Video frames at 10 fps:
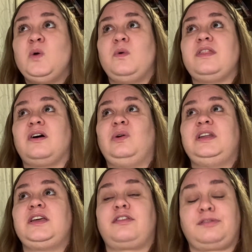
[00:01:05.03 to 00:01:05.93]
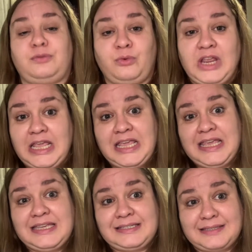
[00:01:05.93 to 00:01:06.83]
with only
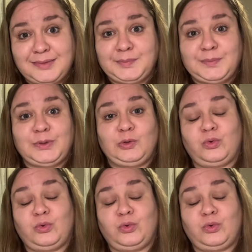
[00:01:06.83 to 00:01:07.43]
three simple